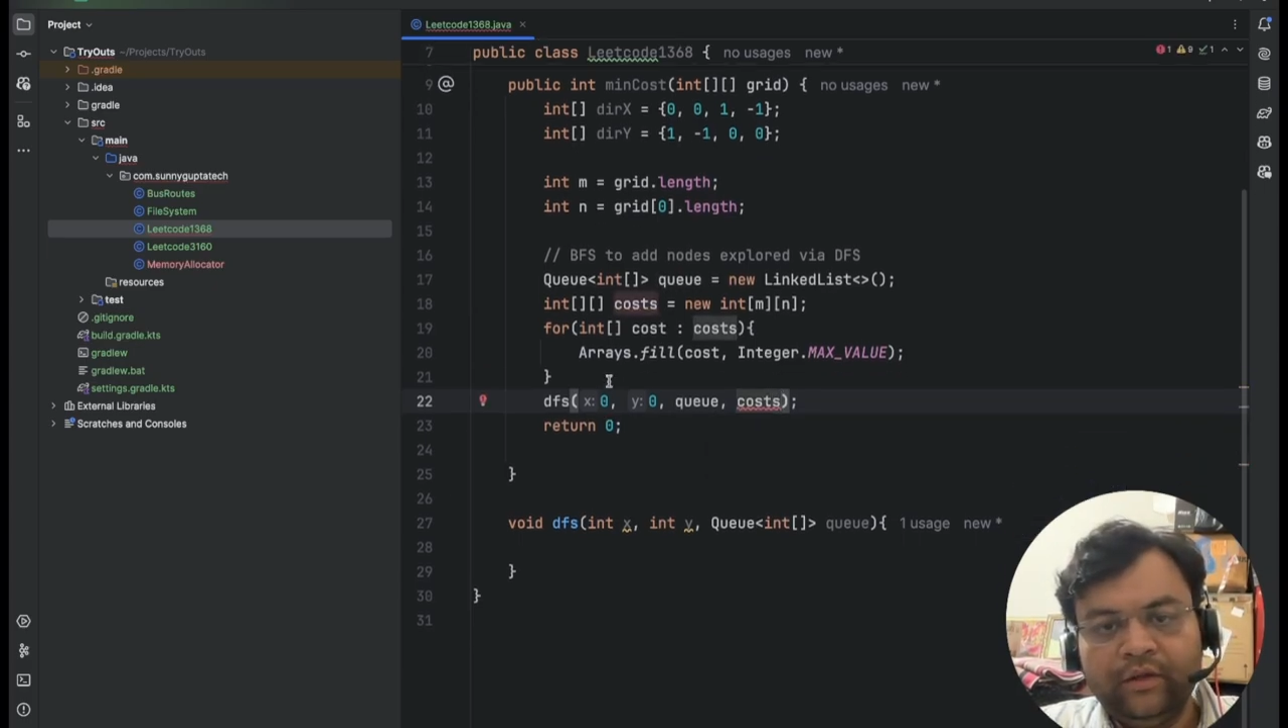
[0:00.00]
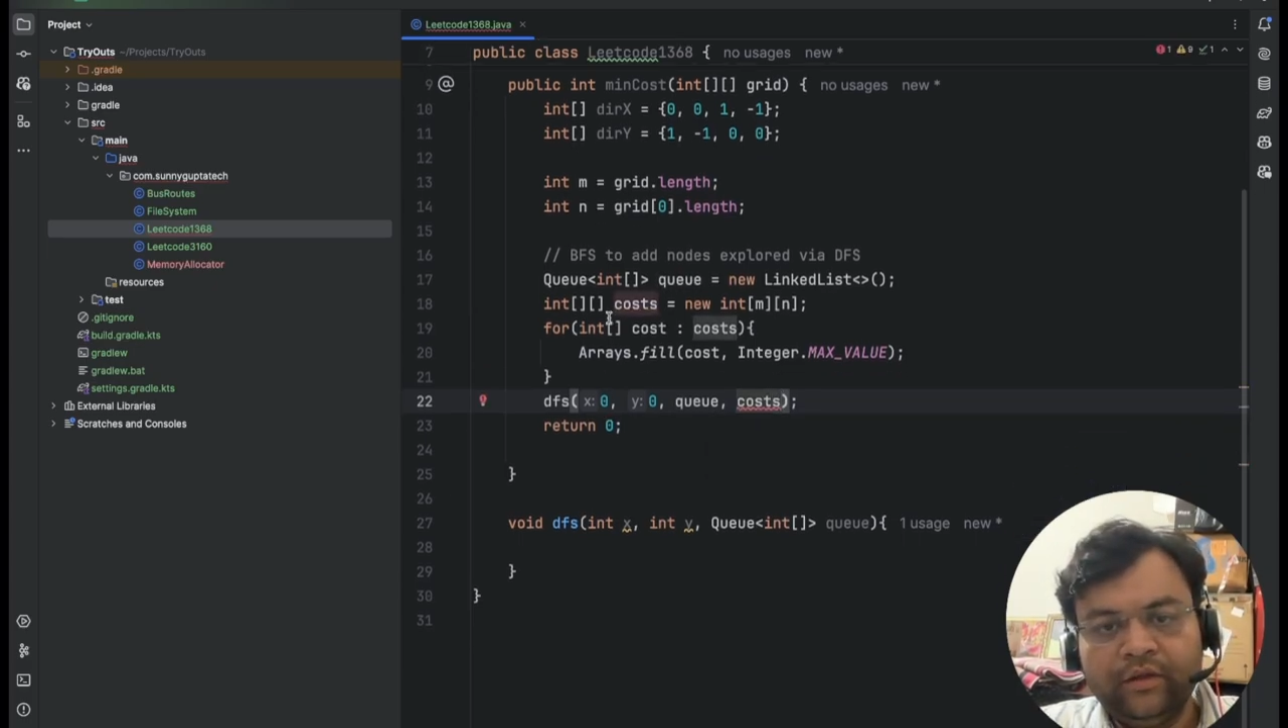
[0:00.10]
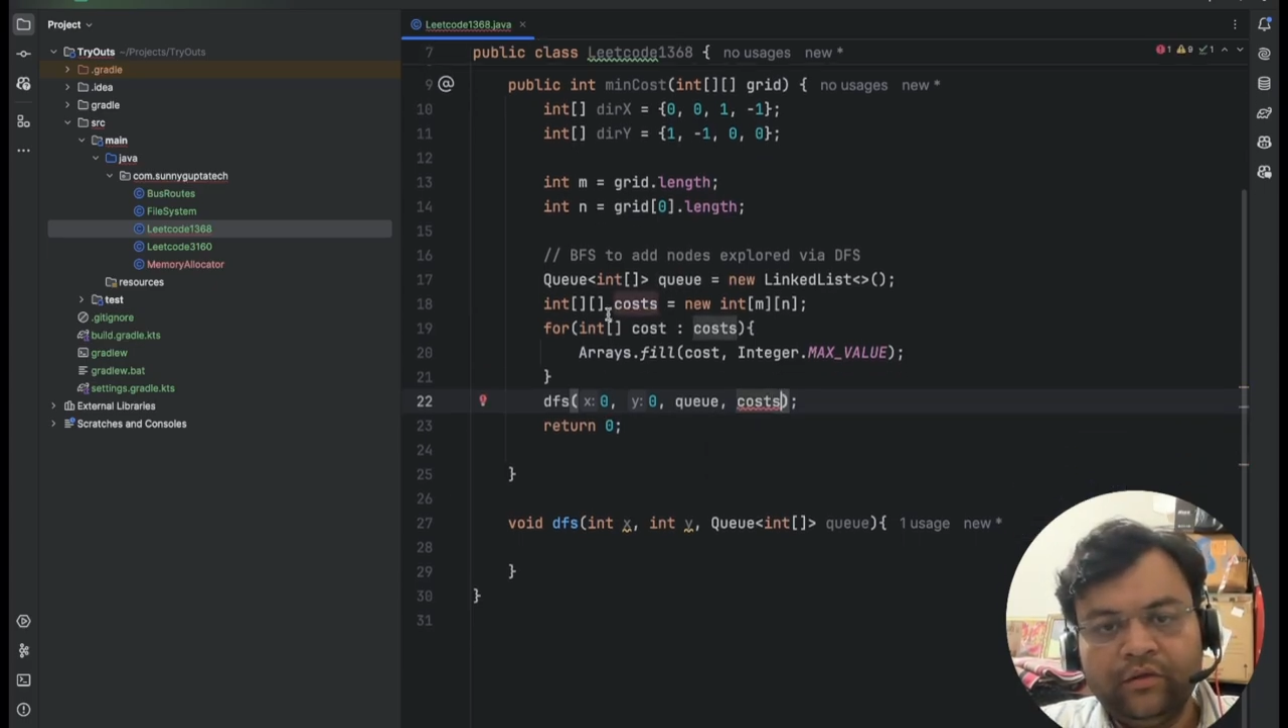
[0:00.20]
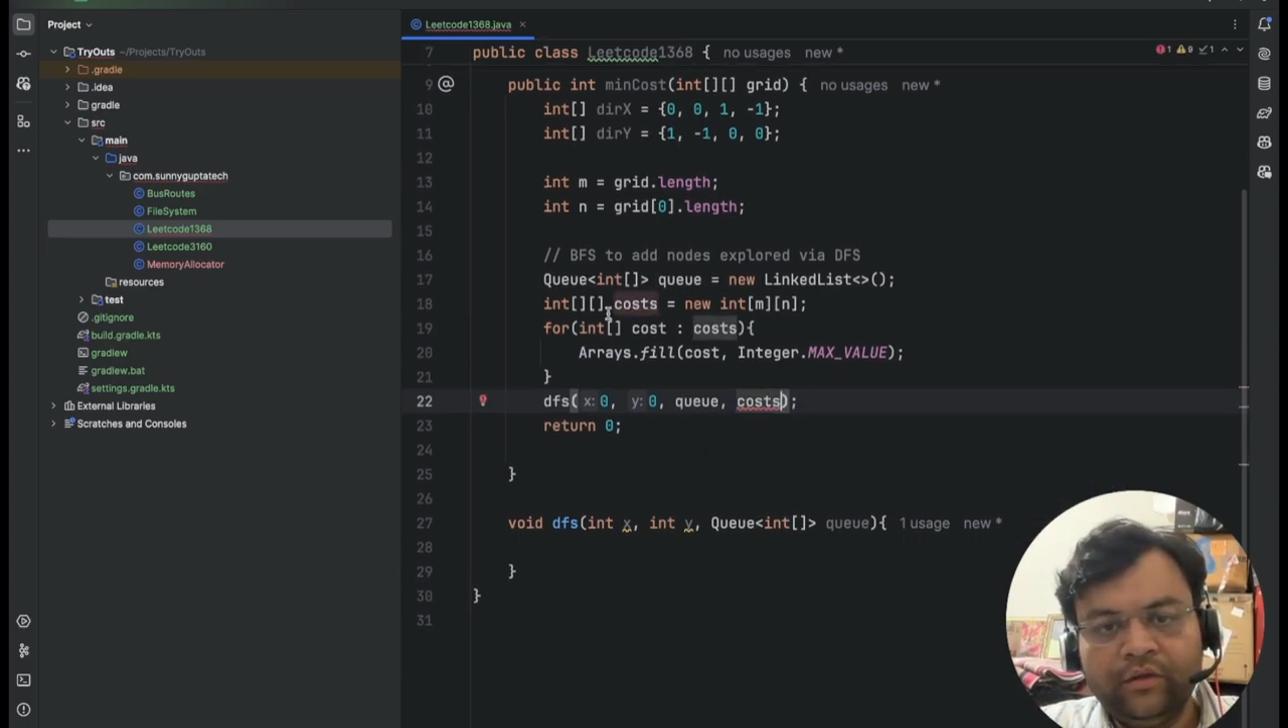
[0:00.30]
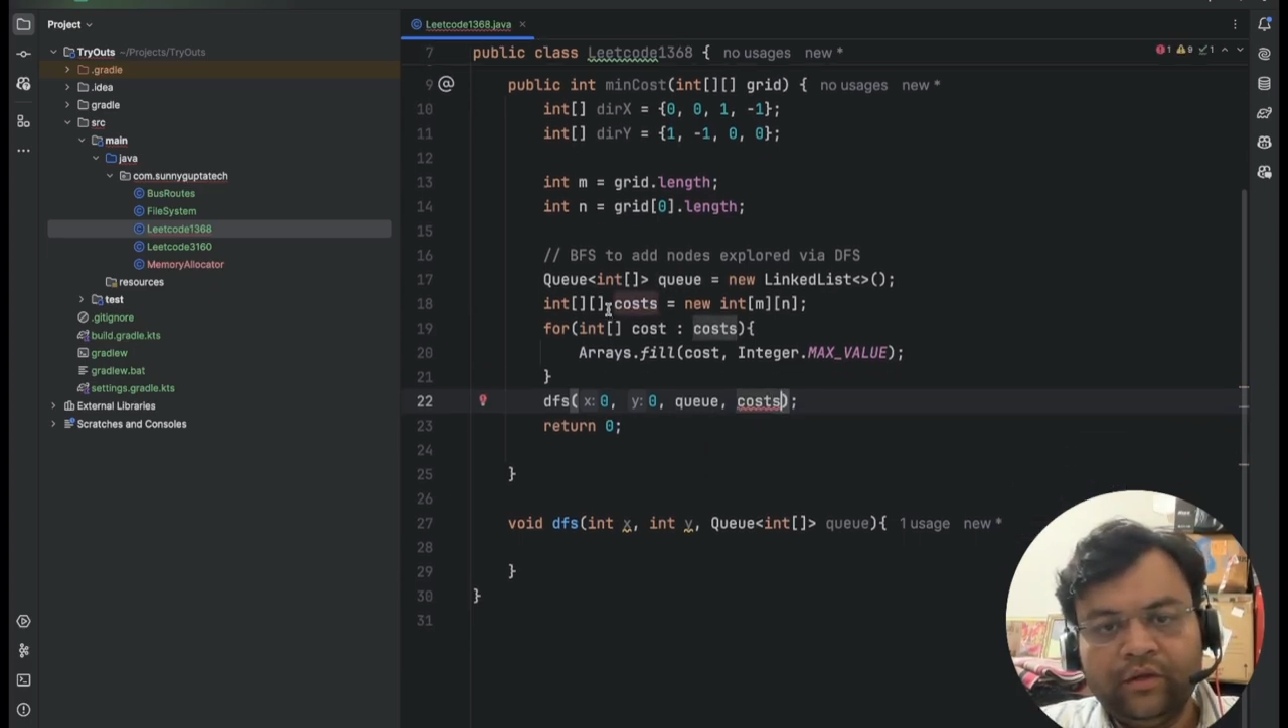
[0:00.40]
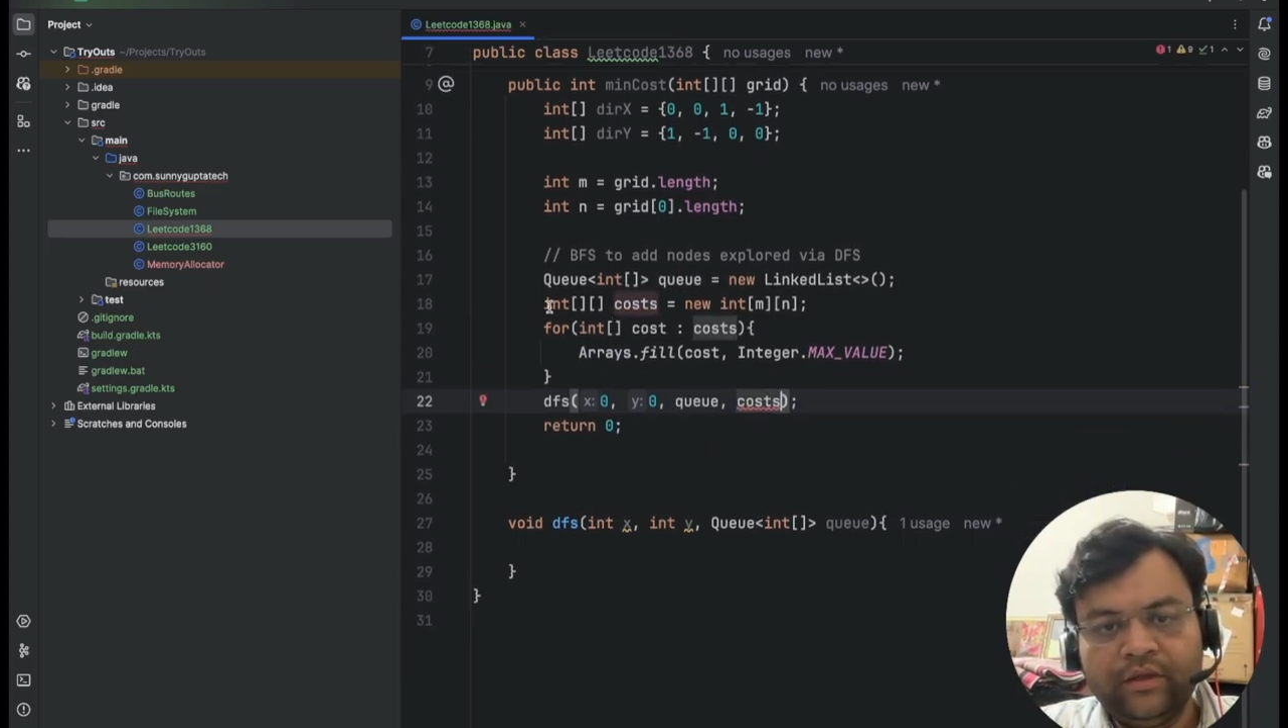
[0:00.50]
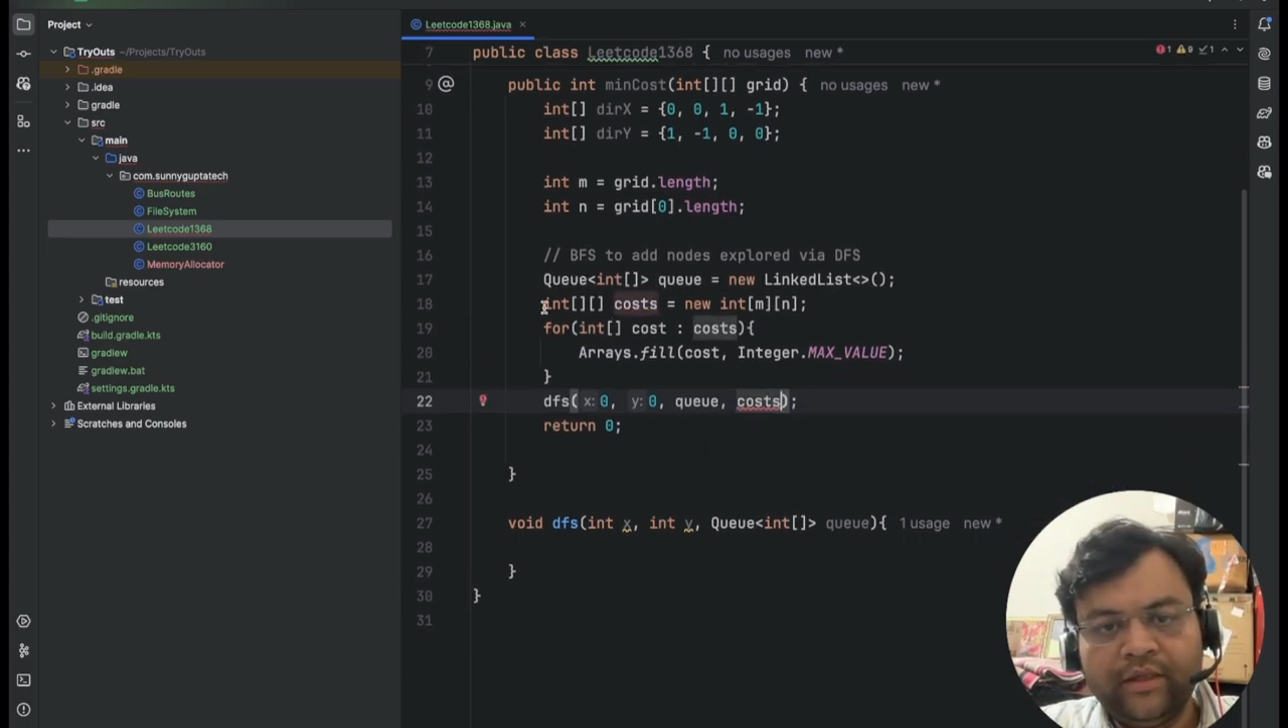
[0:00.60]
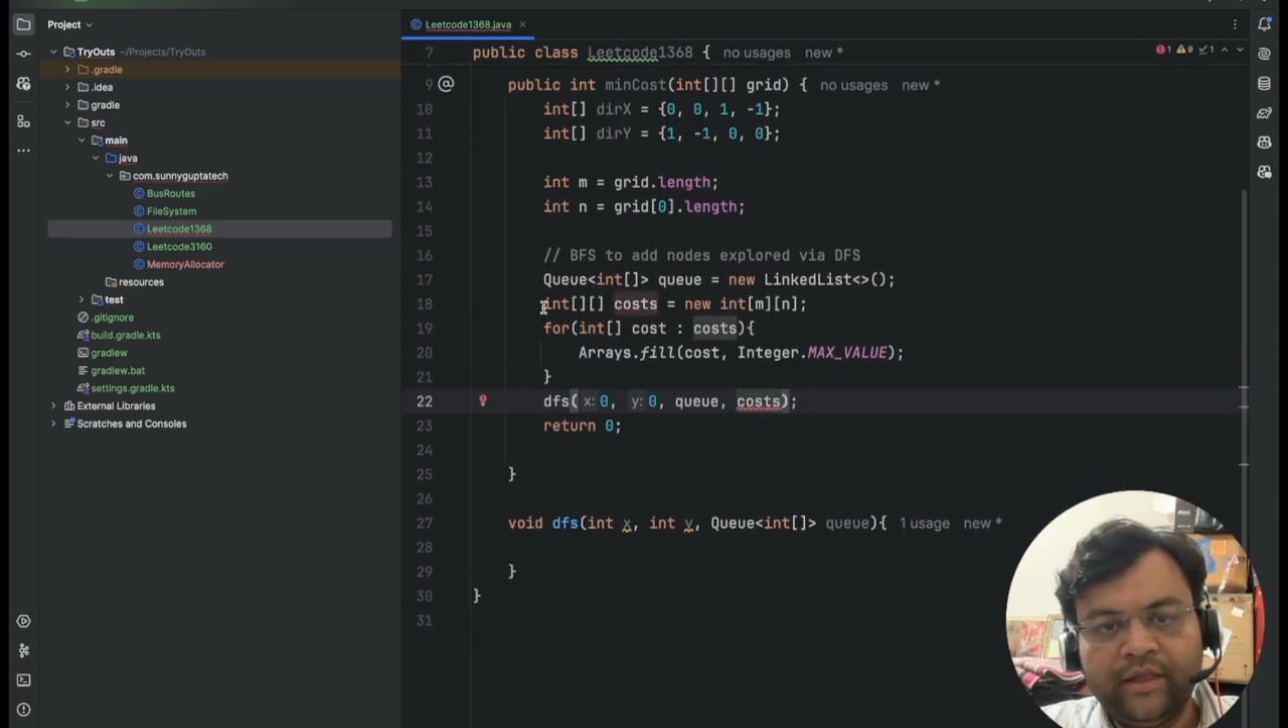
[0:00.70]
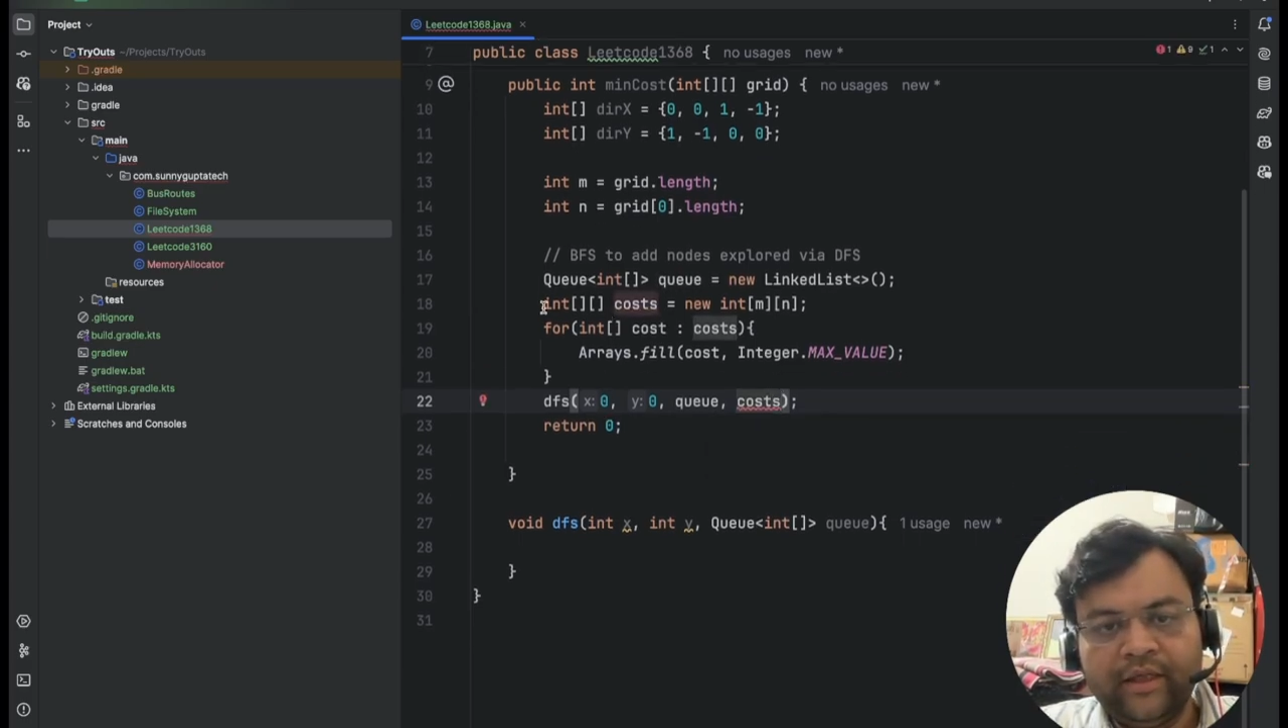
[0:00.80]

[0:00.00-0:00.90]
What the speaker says: costs array,